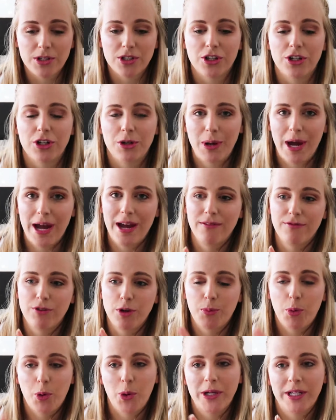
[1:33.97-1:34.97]
So you have
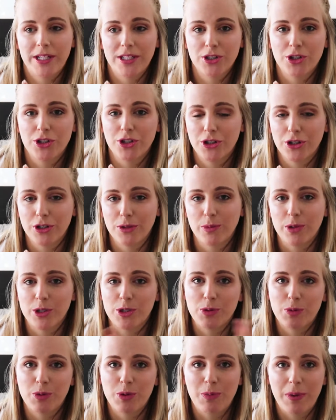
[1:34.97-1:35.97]
your point and shoot,
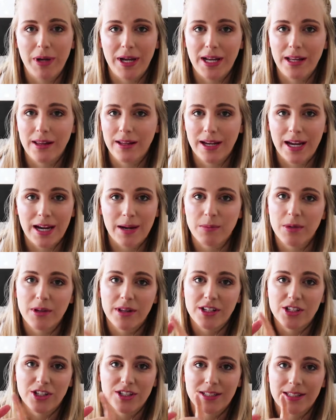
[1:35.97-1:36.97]
which would be the camera
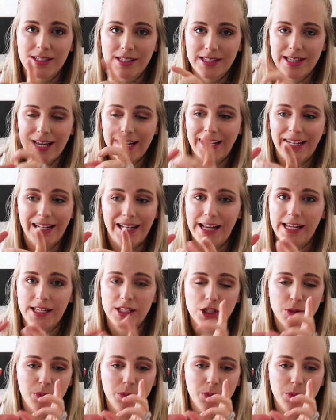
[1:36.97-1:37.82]
that just is like a lens,